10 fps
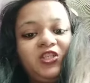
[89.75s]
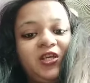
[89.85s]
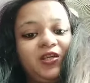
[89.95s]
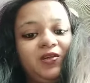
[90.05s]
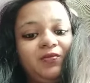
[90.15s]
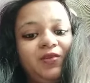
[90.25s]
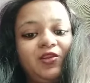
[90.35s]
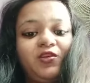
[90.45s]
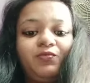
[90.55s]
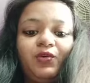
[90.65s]
channel.
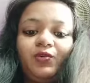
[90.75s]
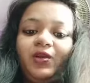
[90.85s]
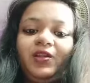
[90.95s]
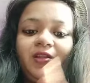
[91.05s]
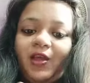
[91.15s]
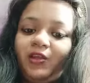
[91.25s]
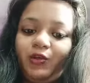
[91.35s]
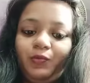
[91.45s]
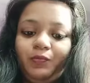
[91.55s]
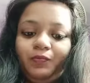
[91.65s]
That's it for today. Thank
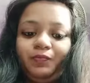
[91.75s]
you.